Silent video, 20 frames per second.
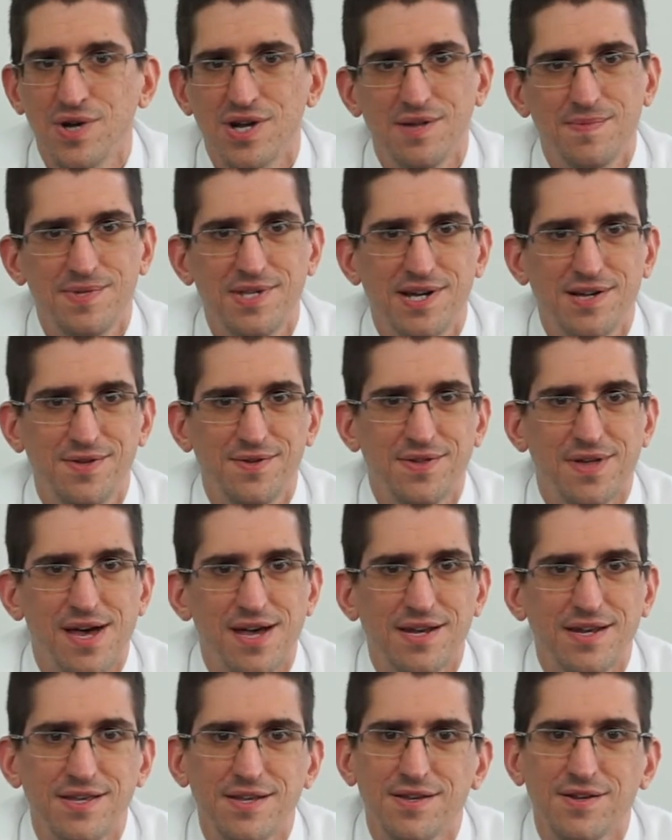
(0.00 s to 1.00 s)
up tell you
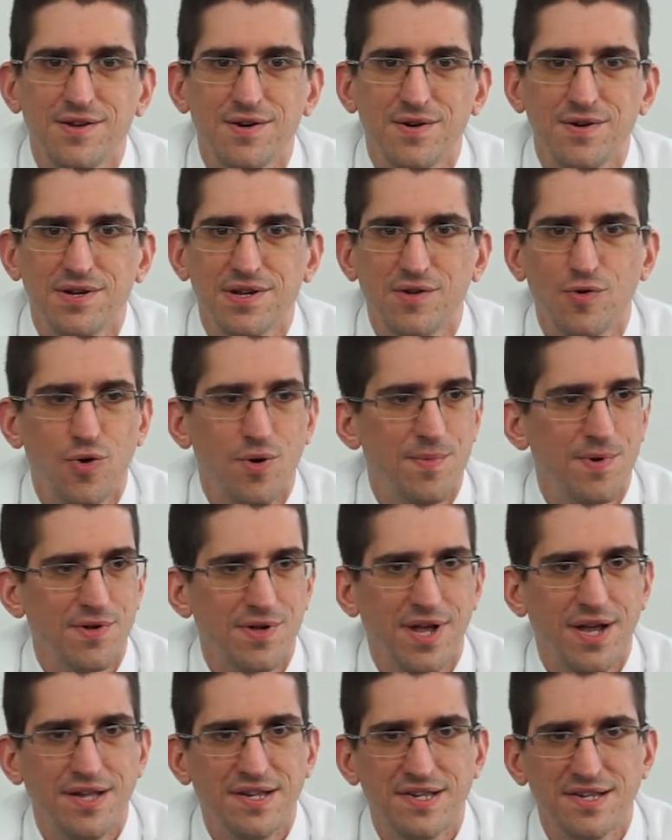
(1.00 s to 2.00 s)
that. You know, in criminal
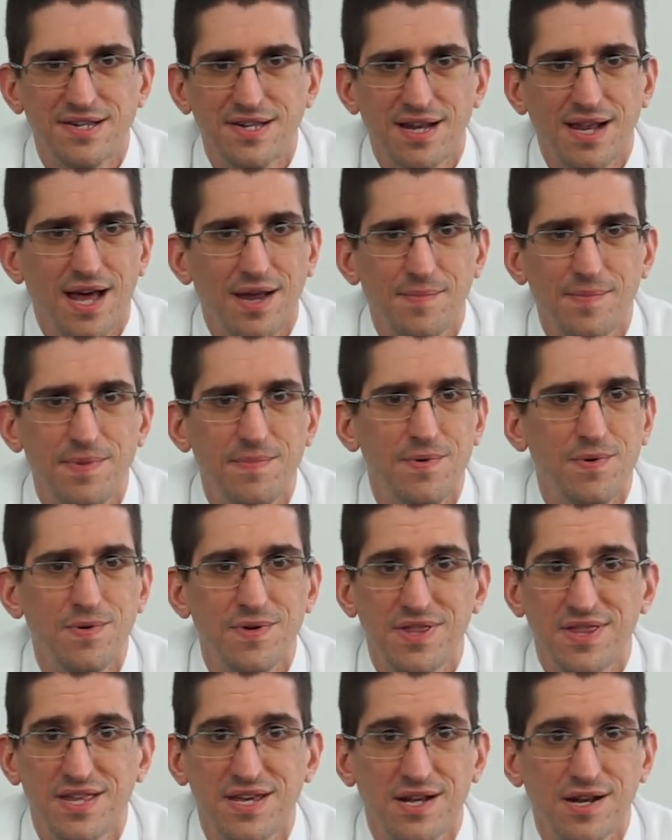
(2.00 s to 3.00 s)
cases, a lot of people will
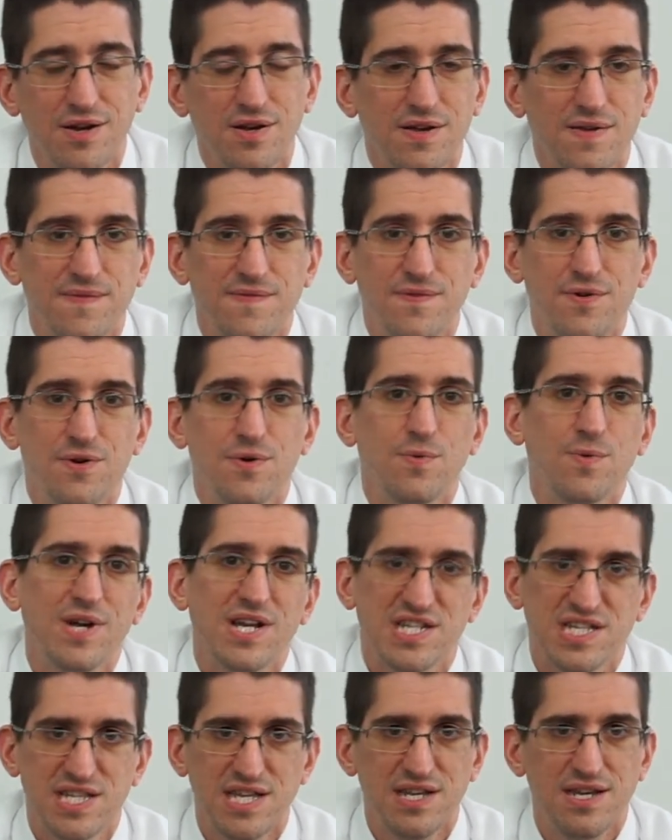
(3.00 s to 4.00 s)
think, look, if you're
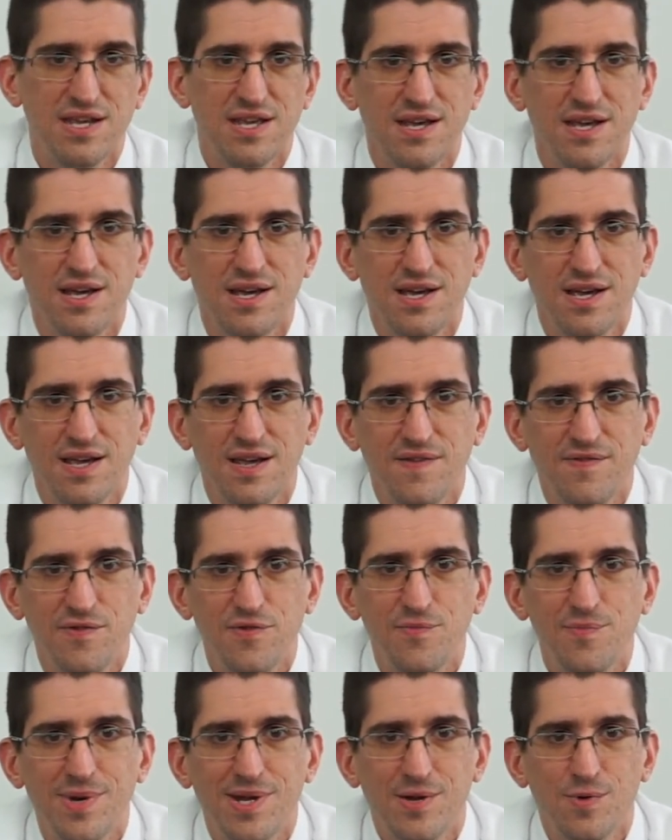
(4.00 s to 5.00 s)
arrested, if
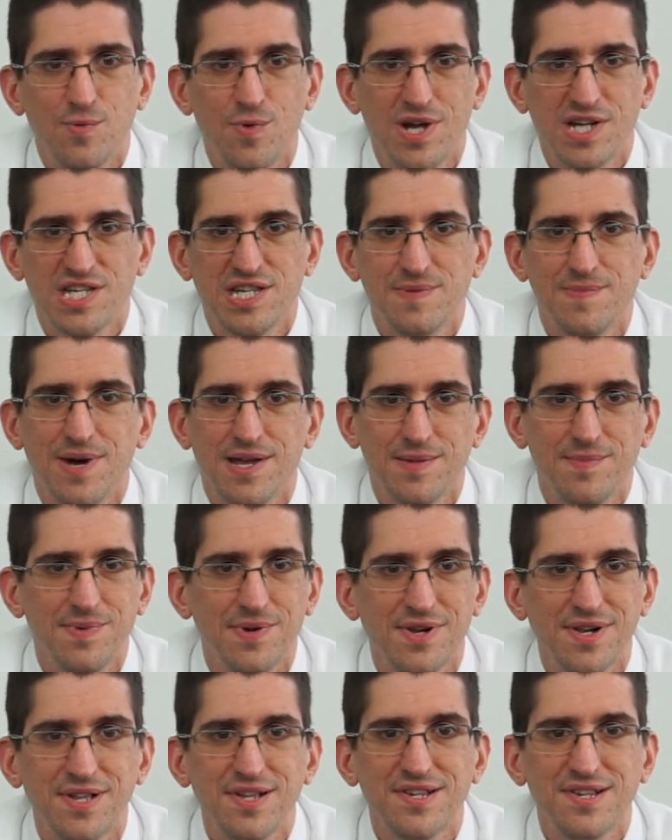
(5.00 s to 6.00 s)
you've been arrested by the
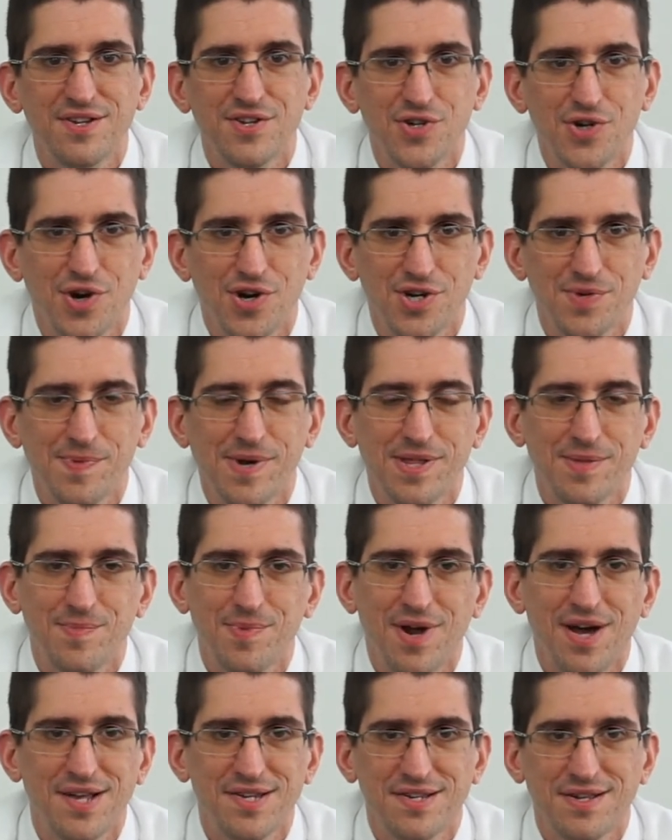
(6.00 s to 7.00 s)
police and charged by the
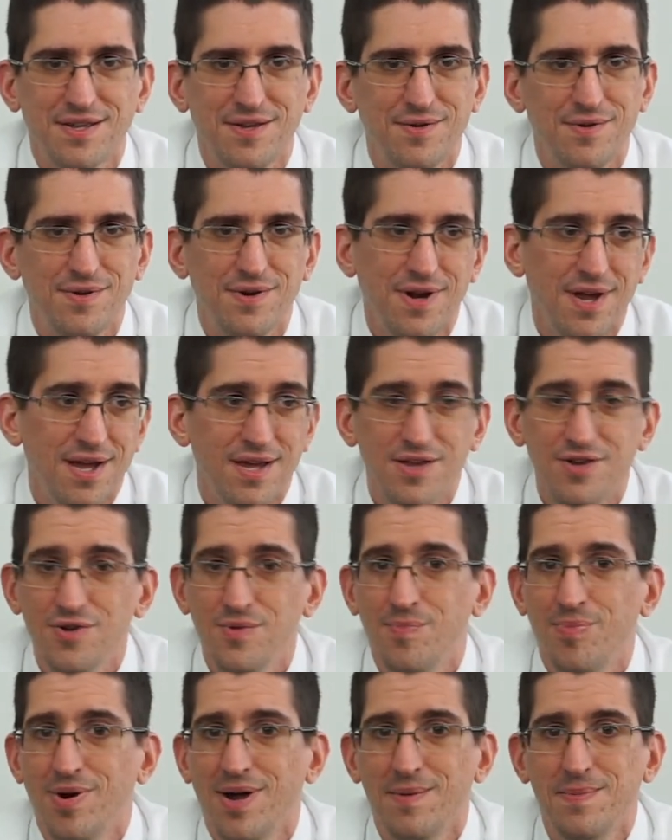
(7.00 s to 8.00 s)
prosecutor, you're
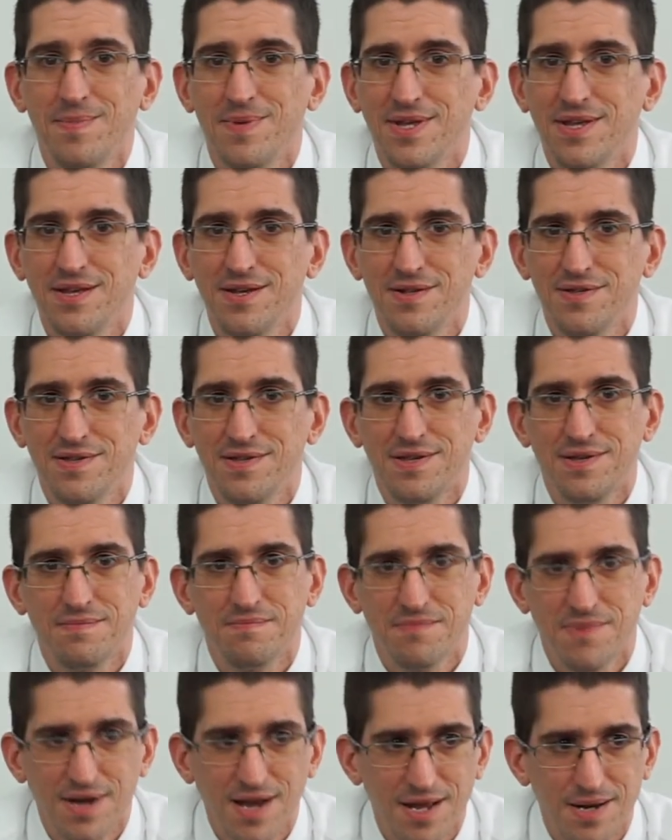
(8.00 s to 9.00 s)
probably guilty.
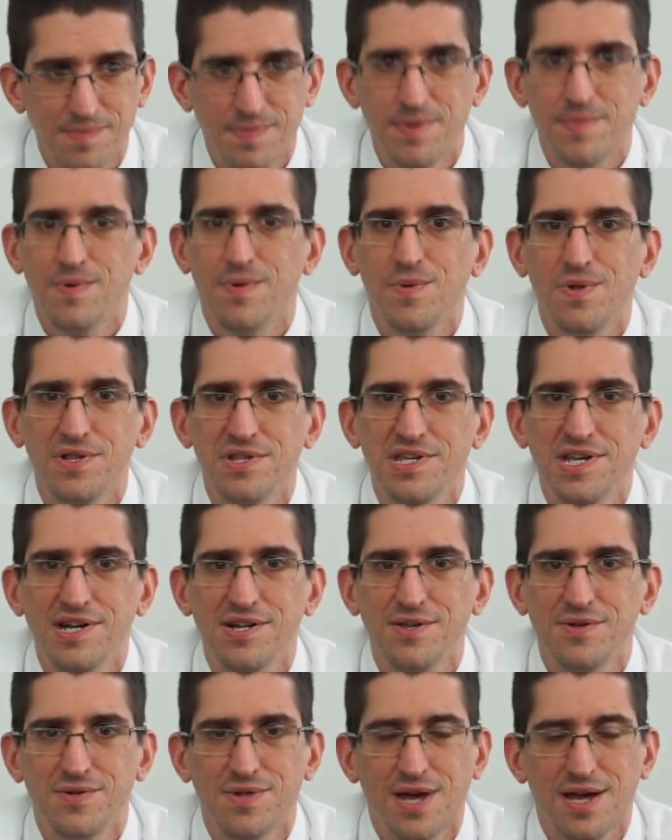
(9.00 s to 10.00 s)
A lot of people will
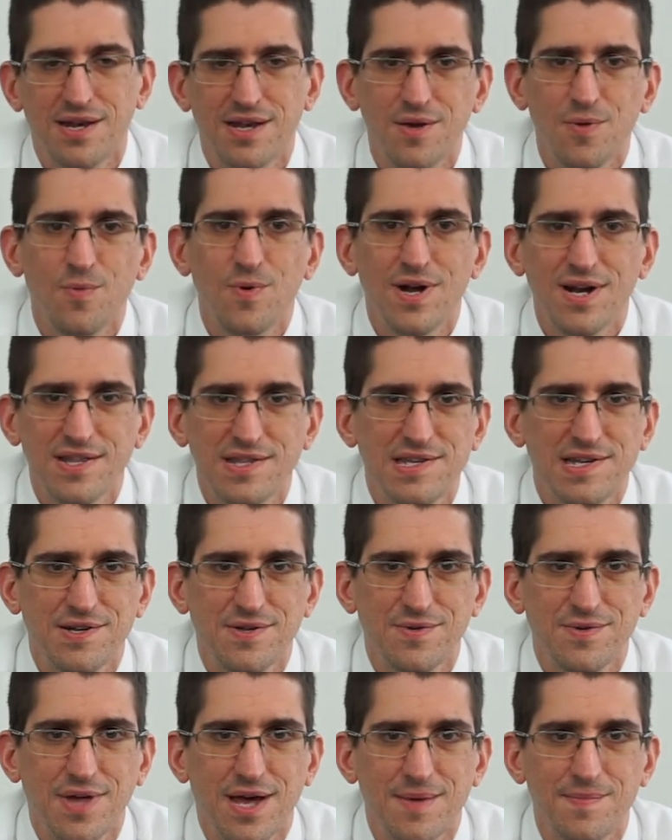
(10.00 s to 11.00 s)
tell you that. They want to tell
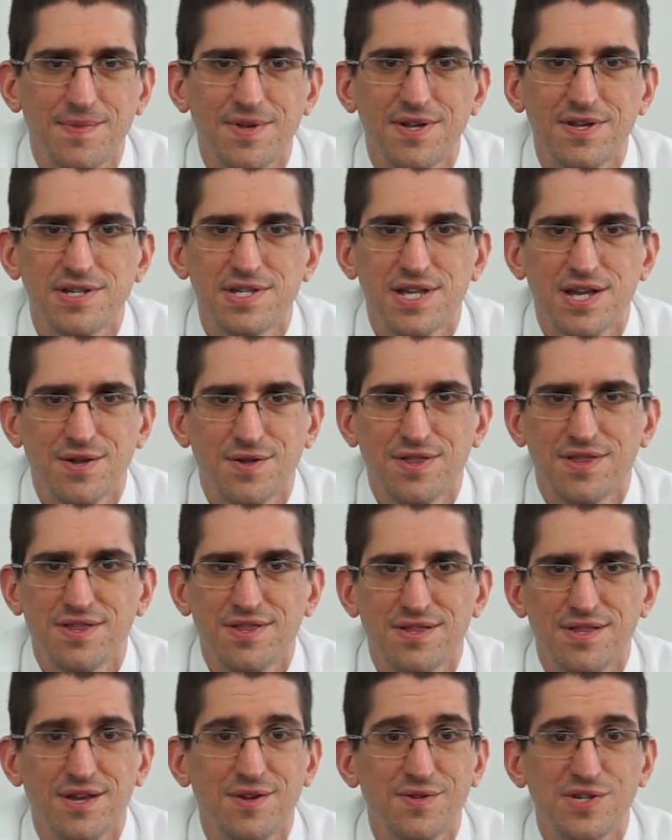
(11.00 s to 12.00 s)
you that because they
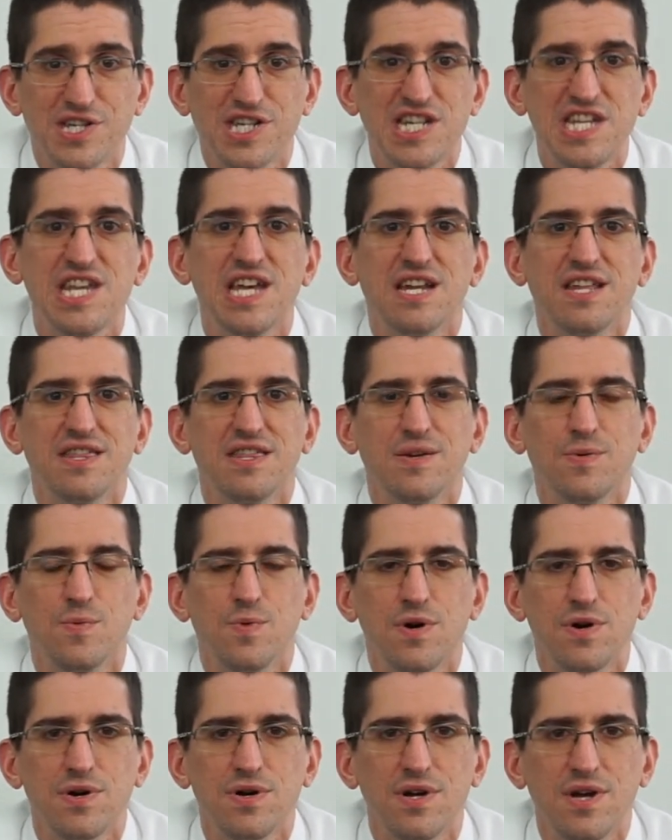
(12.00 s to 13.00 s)
don't see anything
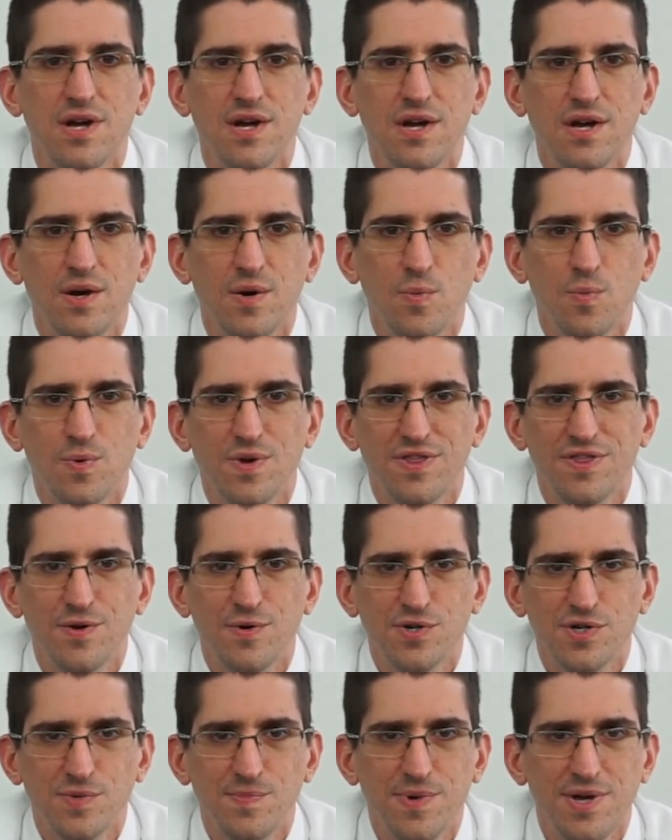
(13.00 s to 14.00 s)
wrong with
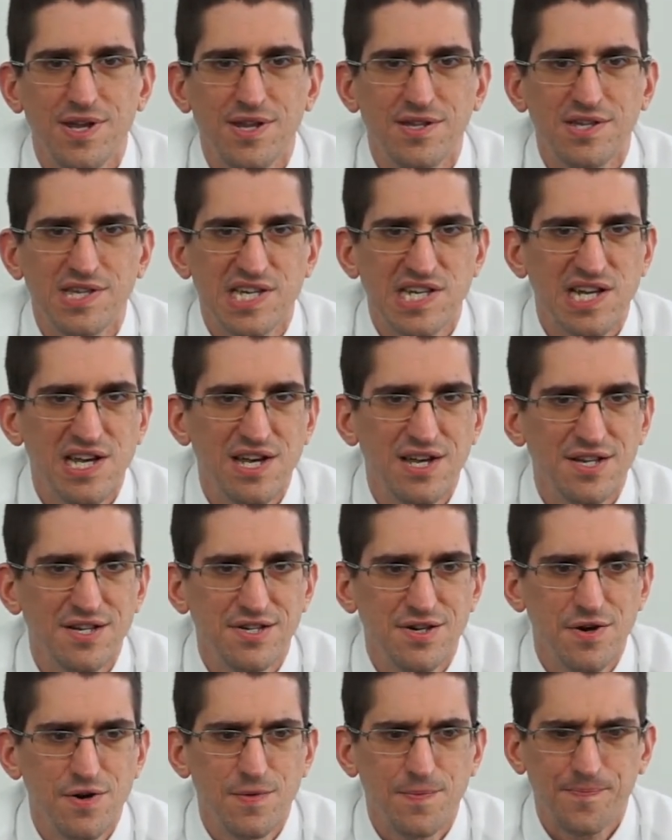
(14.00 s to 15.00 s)
those opinions.
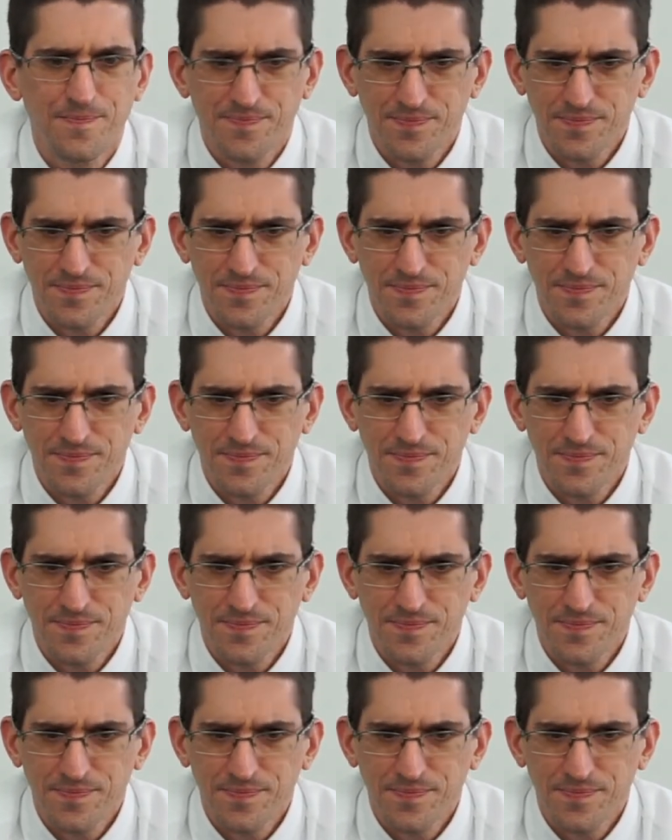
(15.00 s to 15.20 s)
So